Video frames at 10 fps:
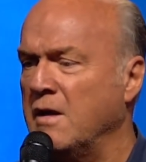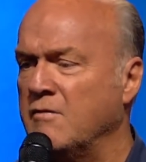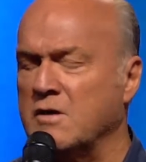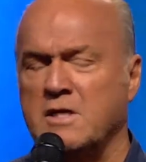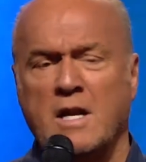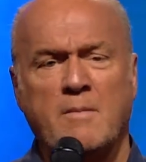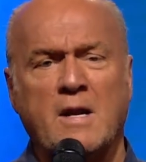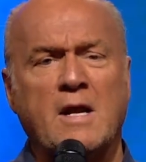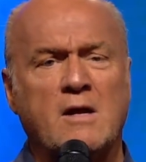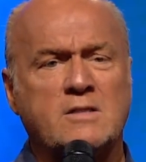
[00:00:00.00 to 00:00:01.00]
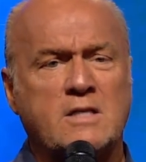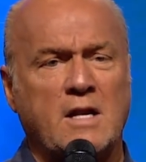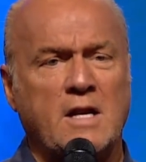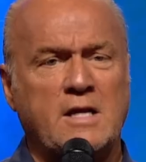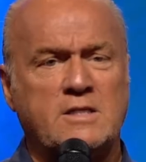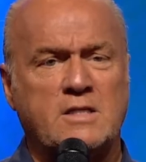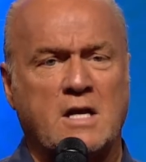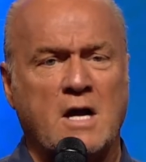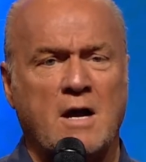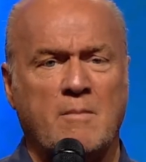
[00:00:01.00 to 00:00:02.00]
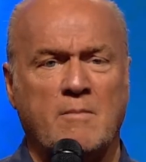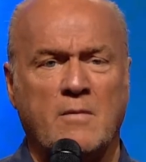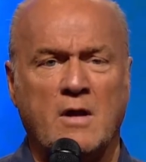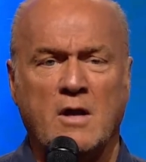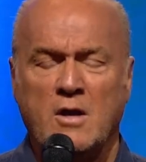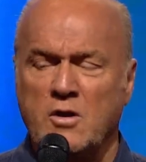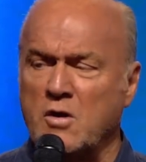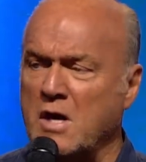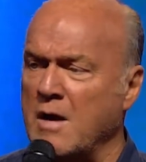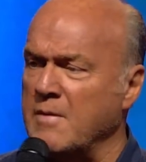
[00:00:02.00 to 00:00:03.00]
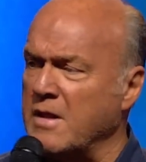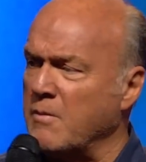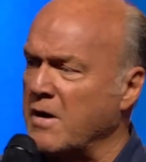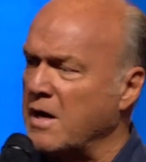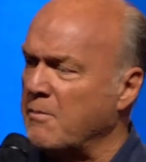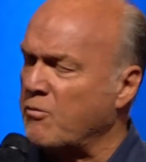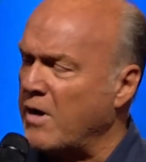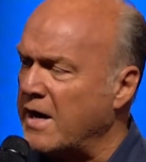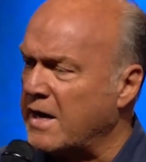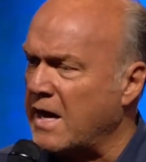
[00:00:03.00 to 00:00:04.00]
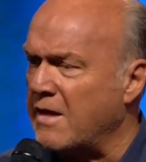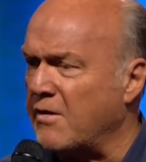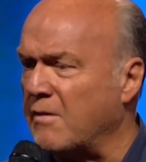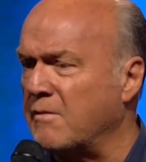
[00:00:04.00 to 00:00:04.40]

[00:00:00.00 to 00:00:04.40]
If there's anybody else that needs to come, you come and then we're going to pray together.